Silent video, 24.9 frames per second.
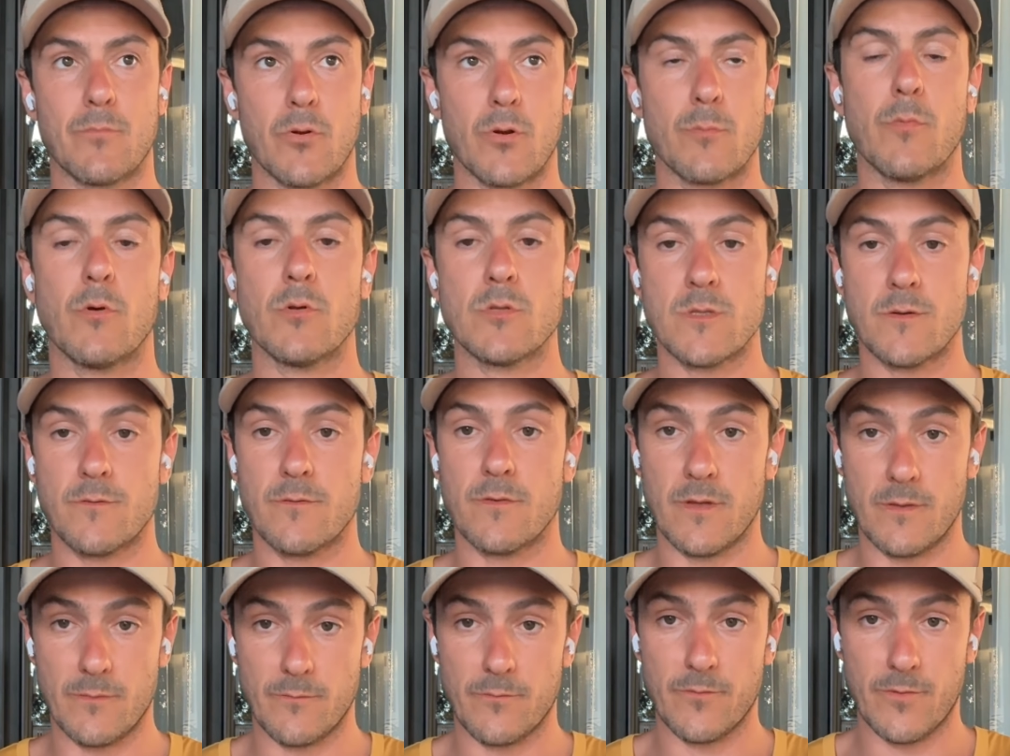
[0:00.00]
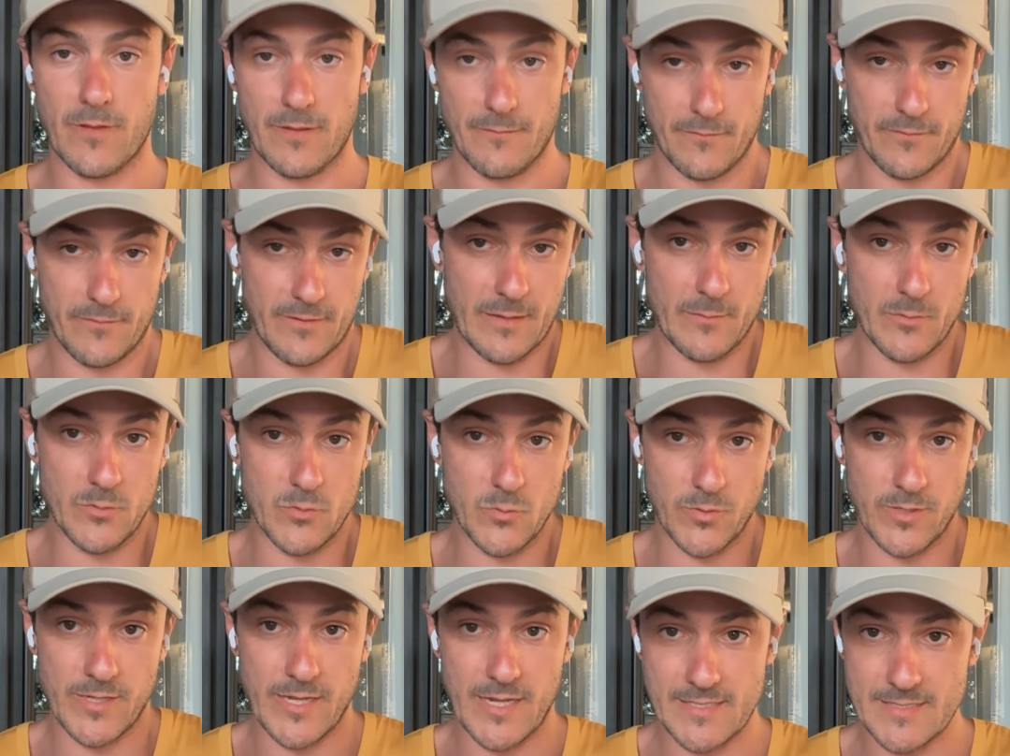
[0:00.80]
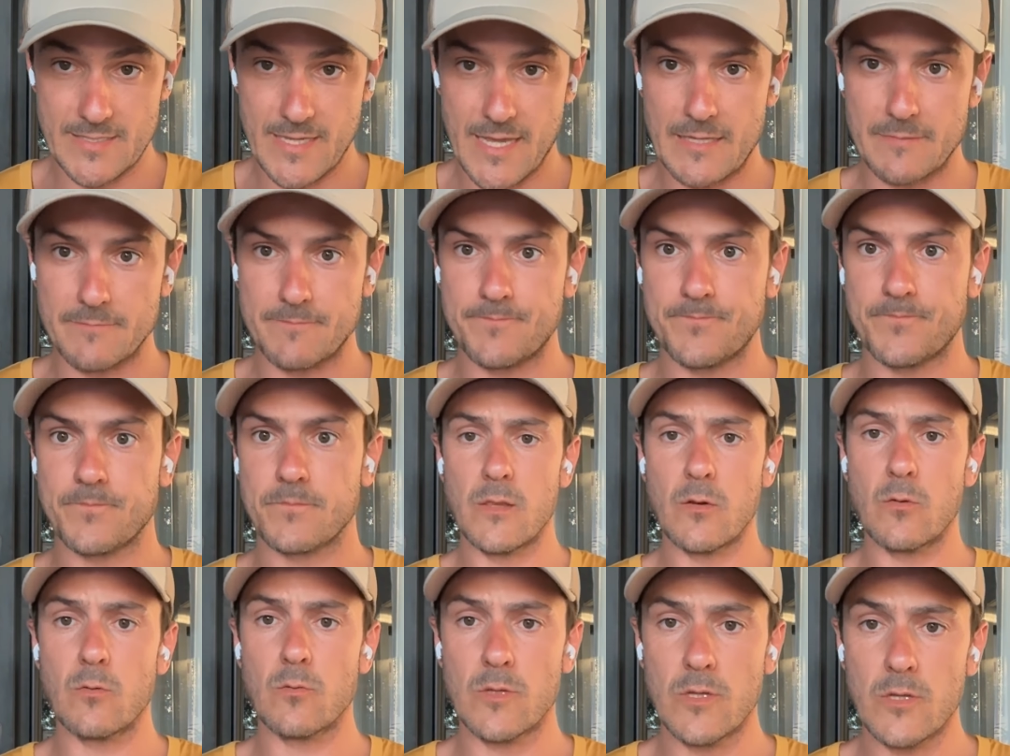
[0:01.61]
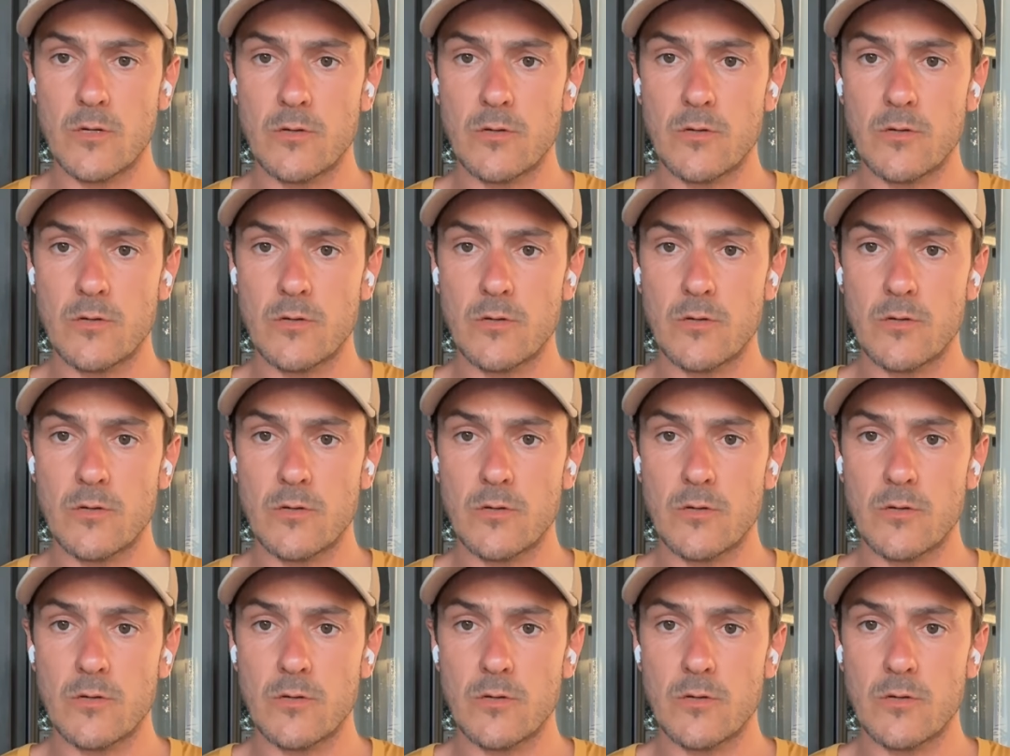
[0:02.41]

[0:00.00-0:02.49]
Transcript: promotes an inflammatory cascade that'll